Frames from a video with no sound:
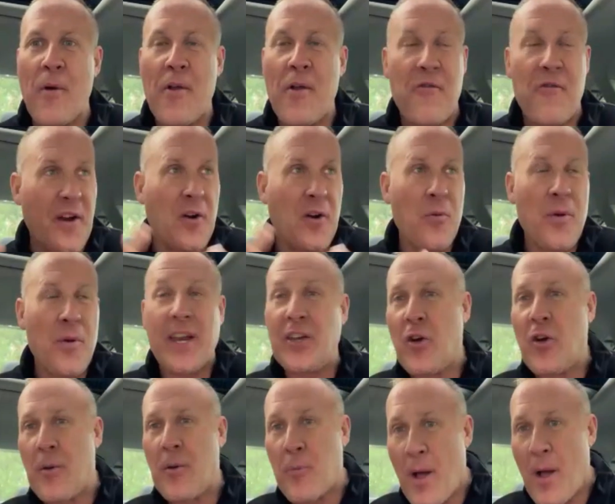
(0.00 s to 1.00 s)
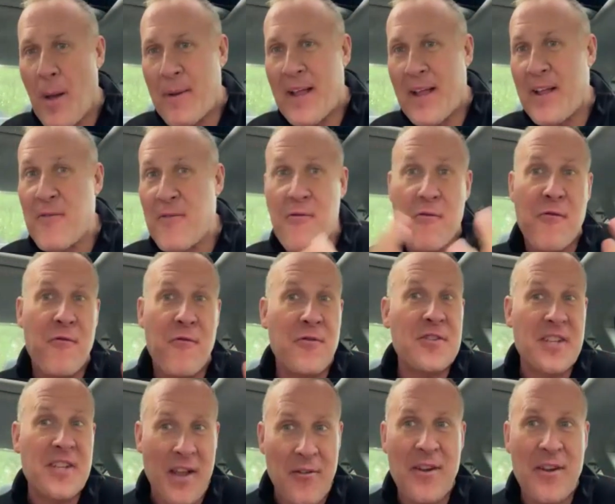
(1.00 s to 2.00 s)
We figure we can do it in probably
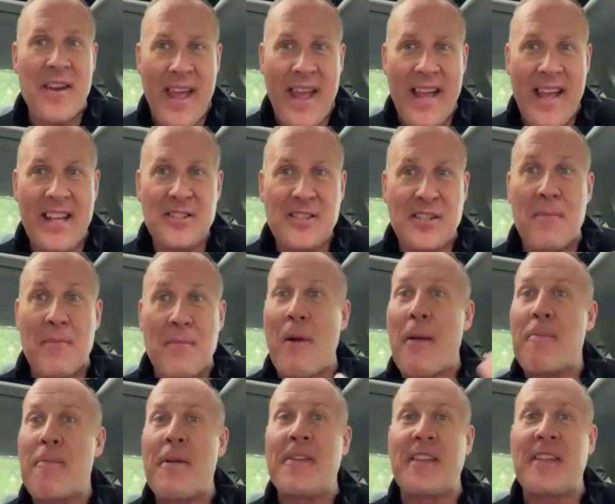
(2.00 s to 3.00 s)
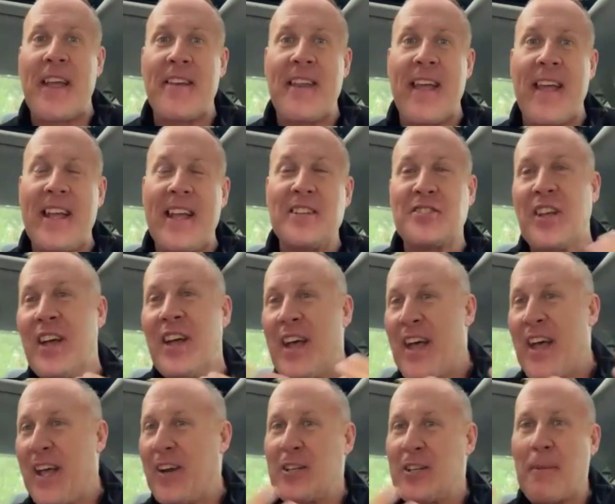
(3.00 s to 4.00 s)
seven days, might be ten days.
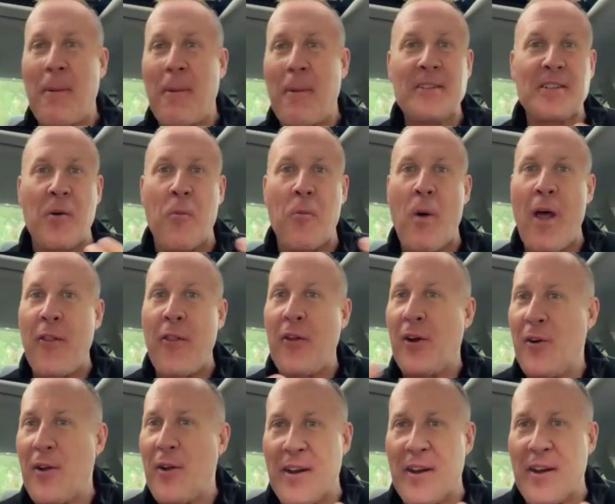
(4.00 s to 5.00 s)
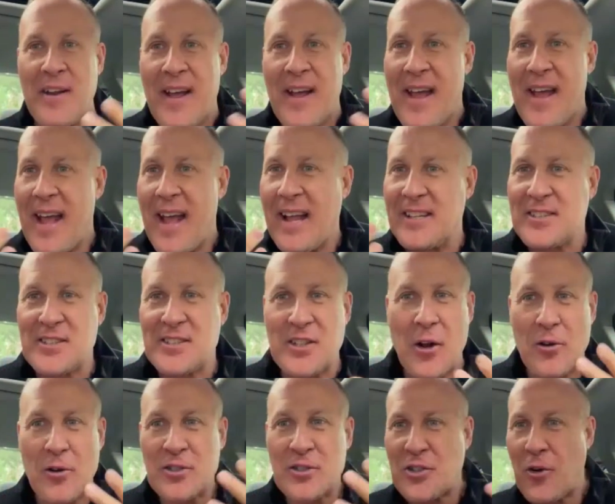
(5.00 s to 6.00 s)
It all depends on weather and and
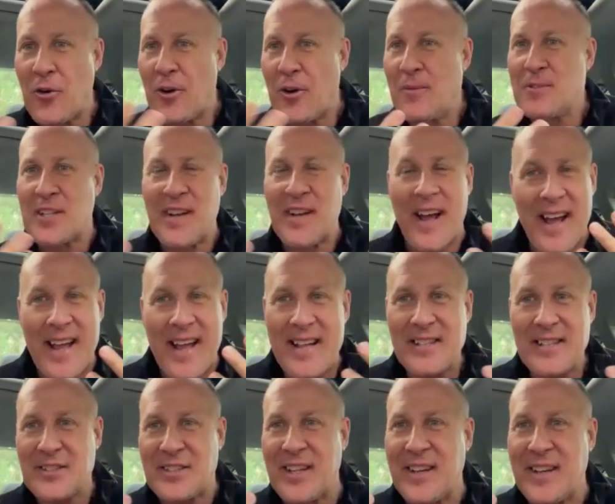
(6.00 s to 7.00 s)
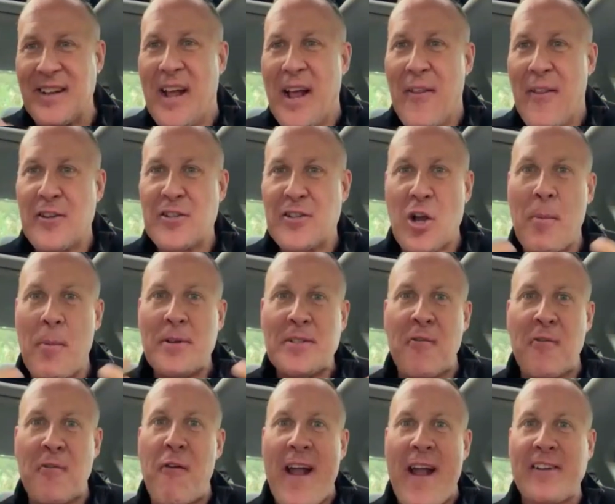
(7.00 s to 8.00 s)
snowstorms and ice and there's a whole
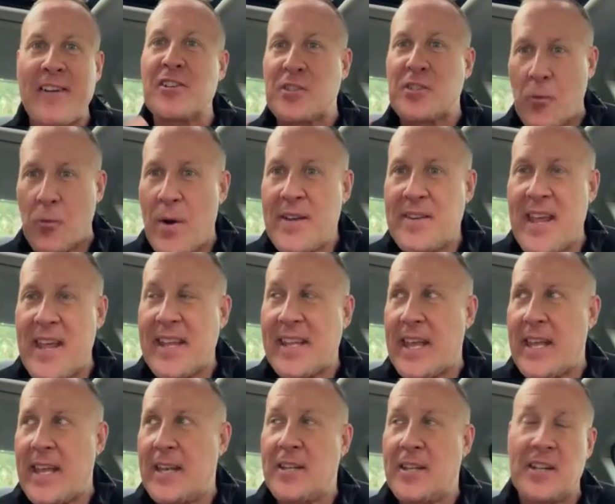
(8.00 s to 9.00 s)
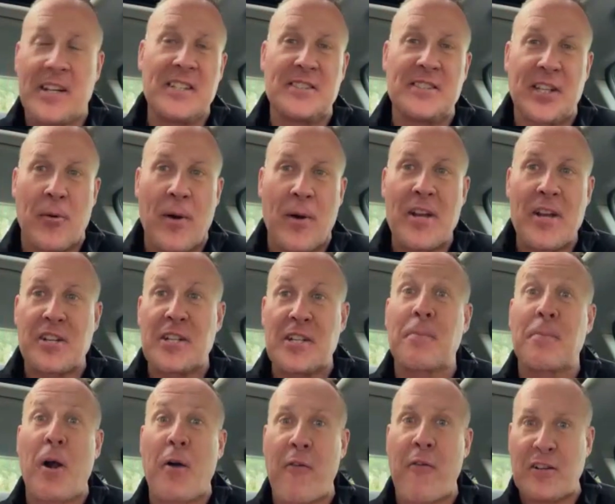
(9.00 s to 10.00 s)
bunch of factors that we take into
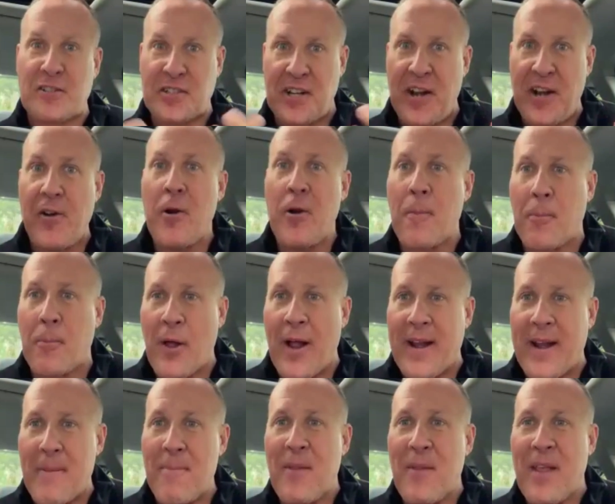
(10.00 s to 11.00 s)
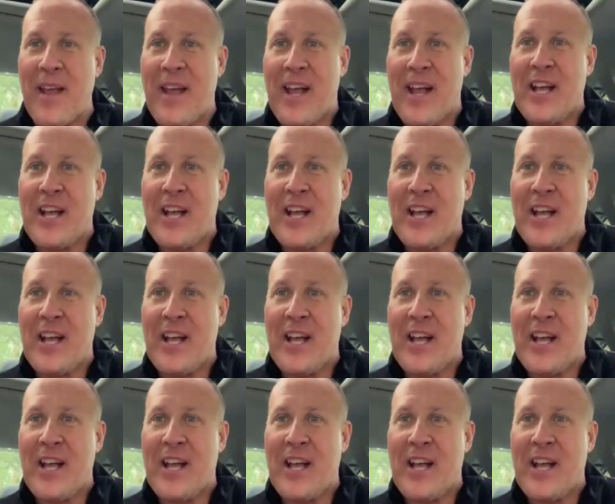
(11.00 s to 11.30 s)
consideration as part of our scenario planning.